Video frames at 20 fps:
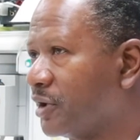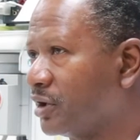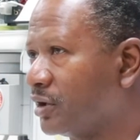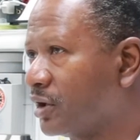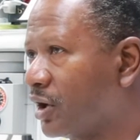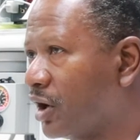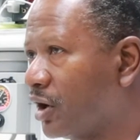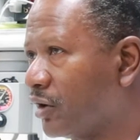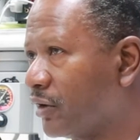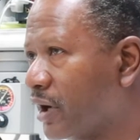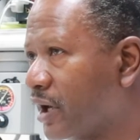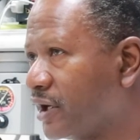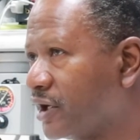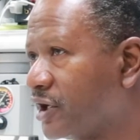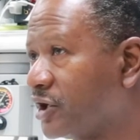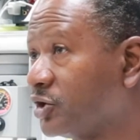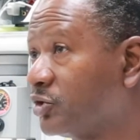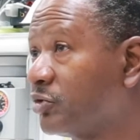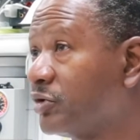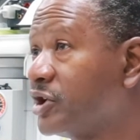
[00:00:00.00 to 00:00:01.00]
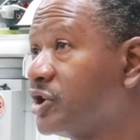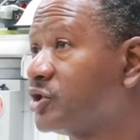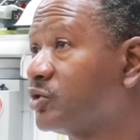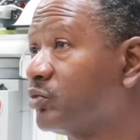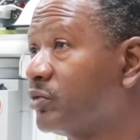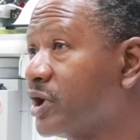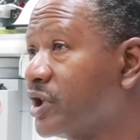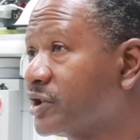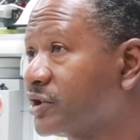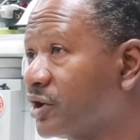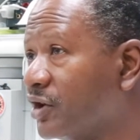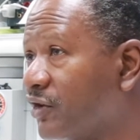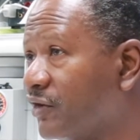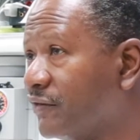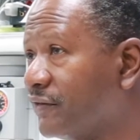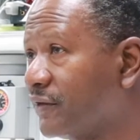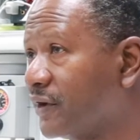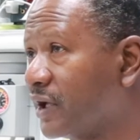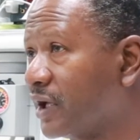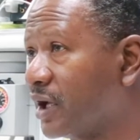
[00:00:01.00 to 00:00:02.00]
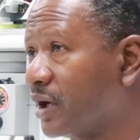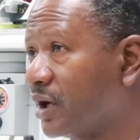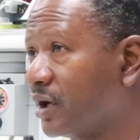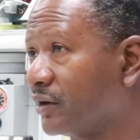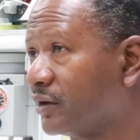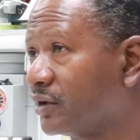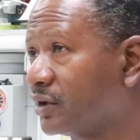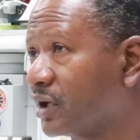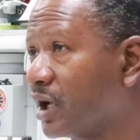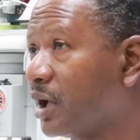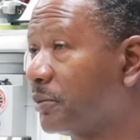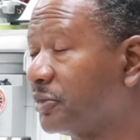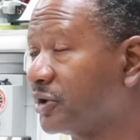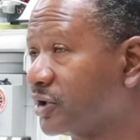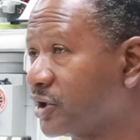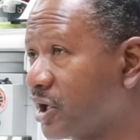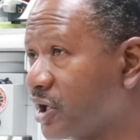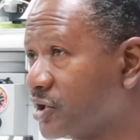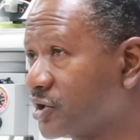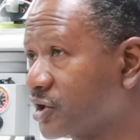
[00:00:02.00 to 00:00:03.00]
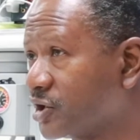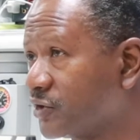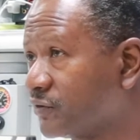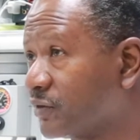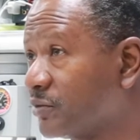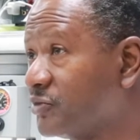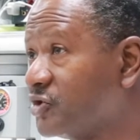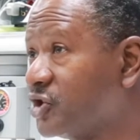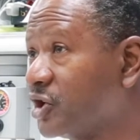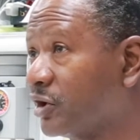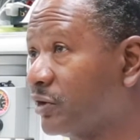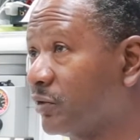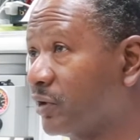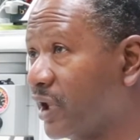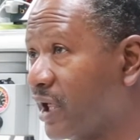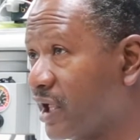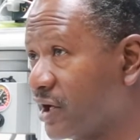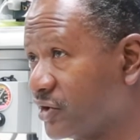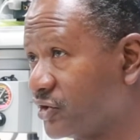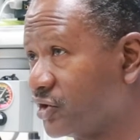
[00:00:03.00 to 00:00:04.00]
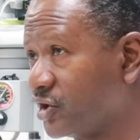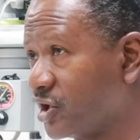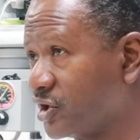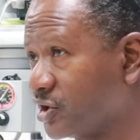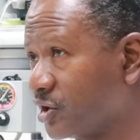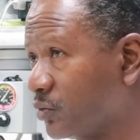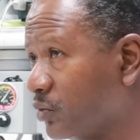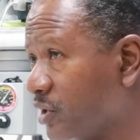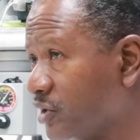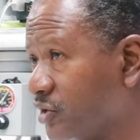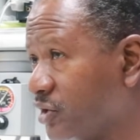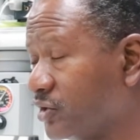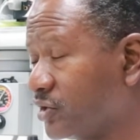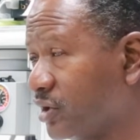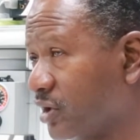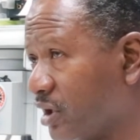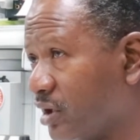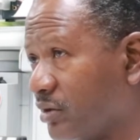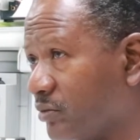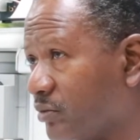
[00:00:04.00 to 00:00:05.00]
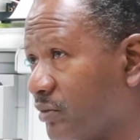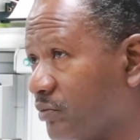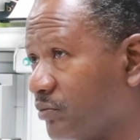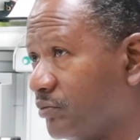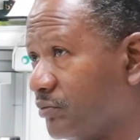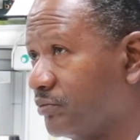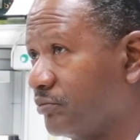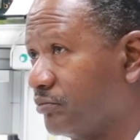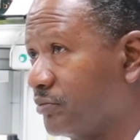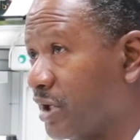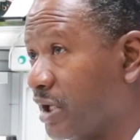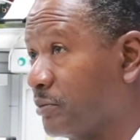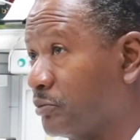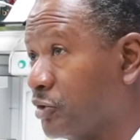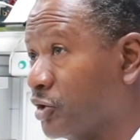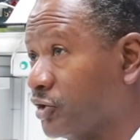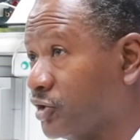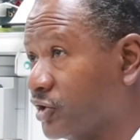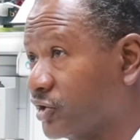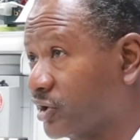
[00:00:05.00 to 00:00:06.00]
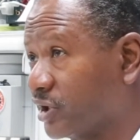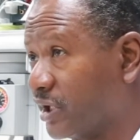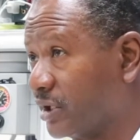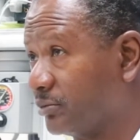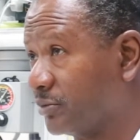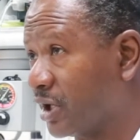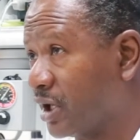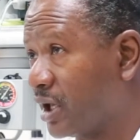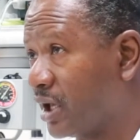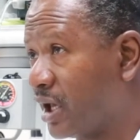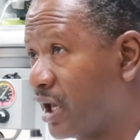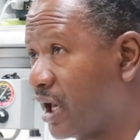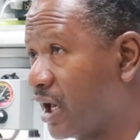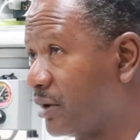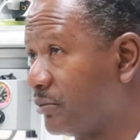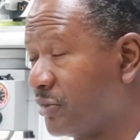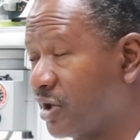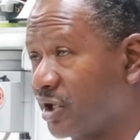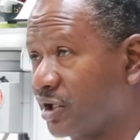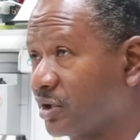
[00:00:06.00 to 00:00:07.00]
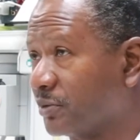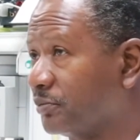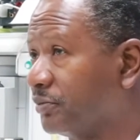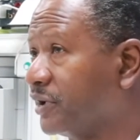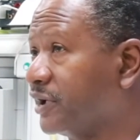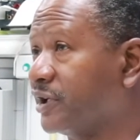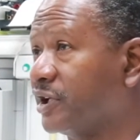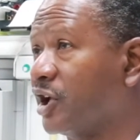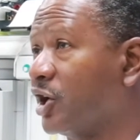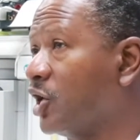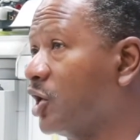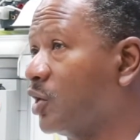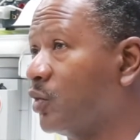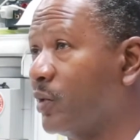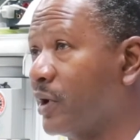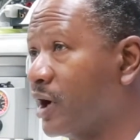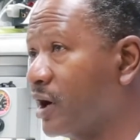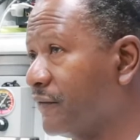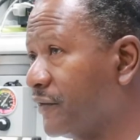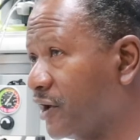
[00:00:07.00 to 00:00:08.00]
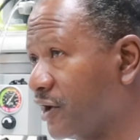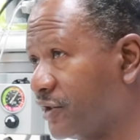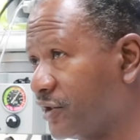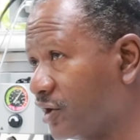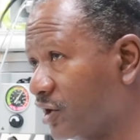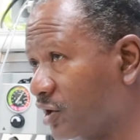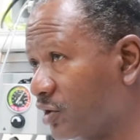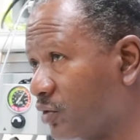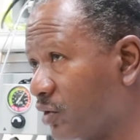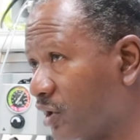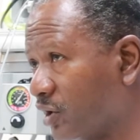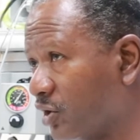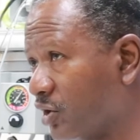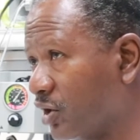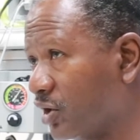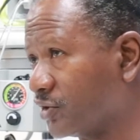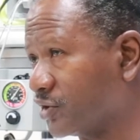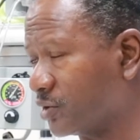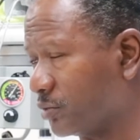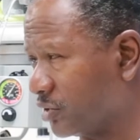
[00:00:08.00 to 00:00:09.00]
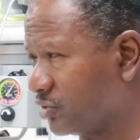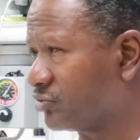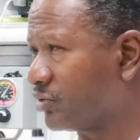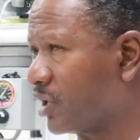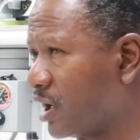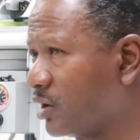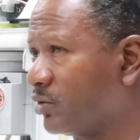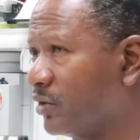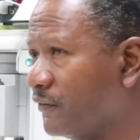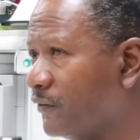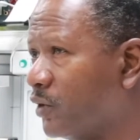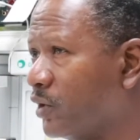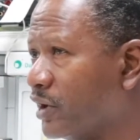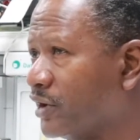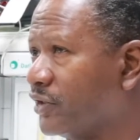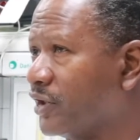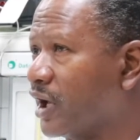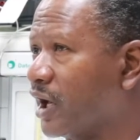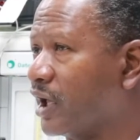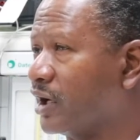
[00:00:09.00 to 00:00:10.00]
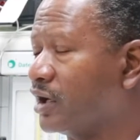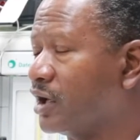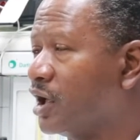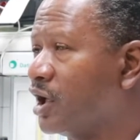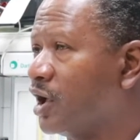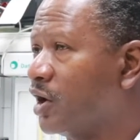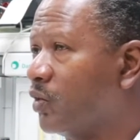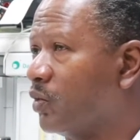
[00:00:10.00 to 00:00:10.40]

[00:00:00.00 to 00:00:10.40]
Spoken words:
women are at an increased risk of complications from general anesthesia, which is being put to sleep and being completely unaware of anything going on. So we try to avoid that.